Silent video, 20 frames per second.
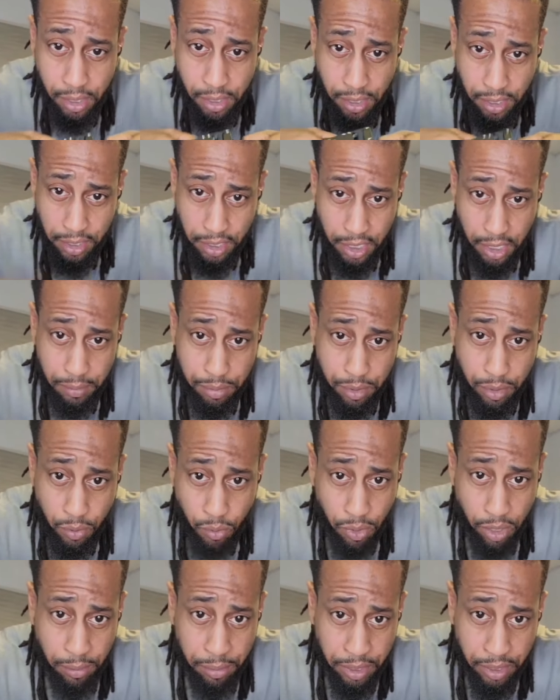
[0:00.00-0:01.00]
that keeps the
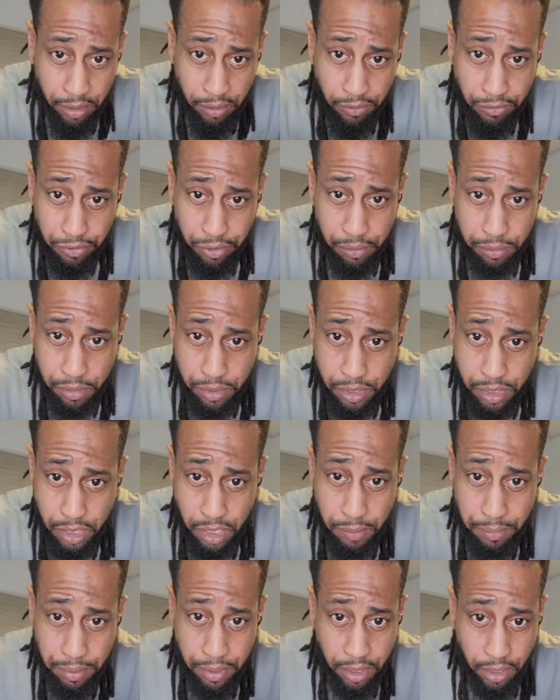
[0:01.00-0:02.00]
webbing from
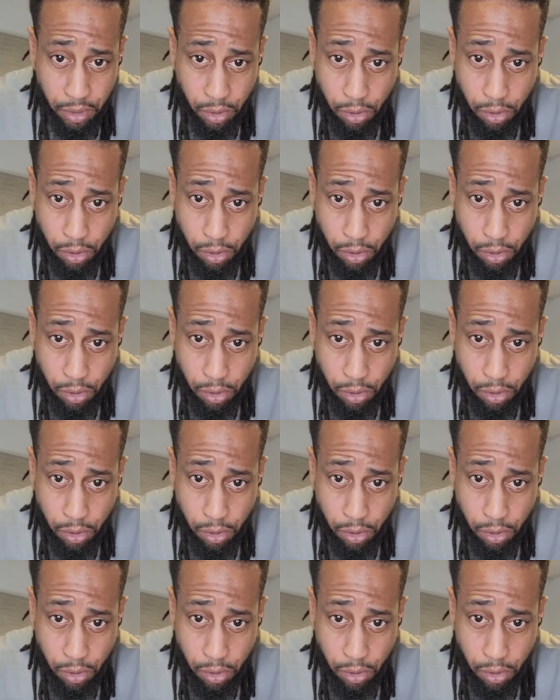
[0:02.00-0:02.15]
slipping